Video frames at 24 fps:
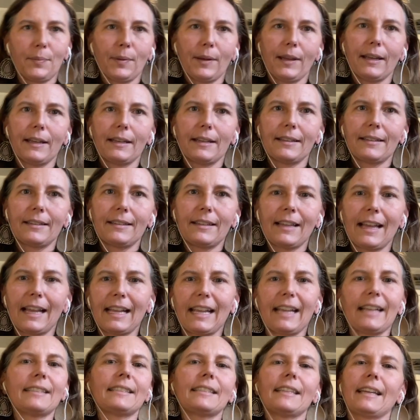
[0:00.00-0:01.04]
But like
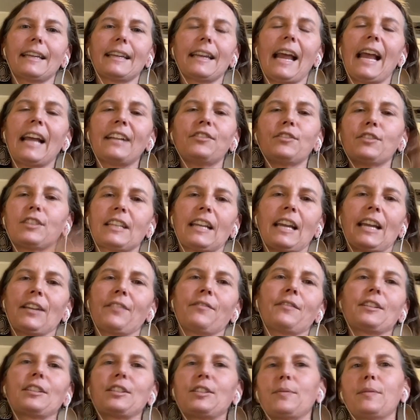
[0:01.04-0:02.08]
I said, I just kind
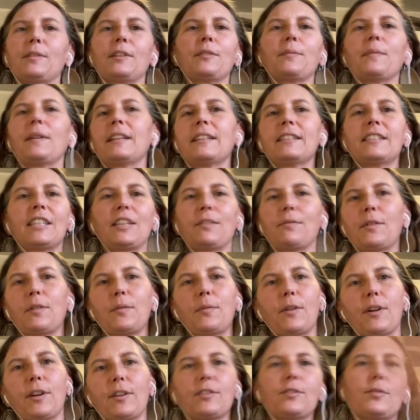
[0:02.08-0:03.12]
of experiment and see what
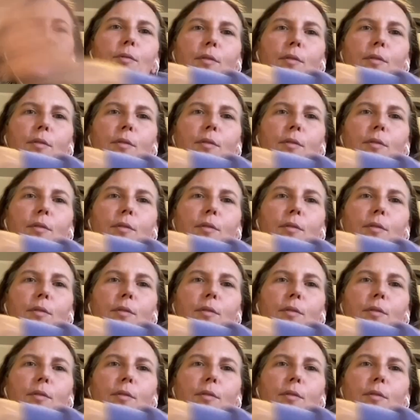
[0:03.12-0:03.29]
works.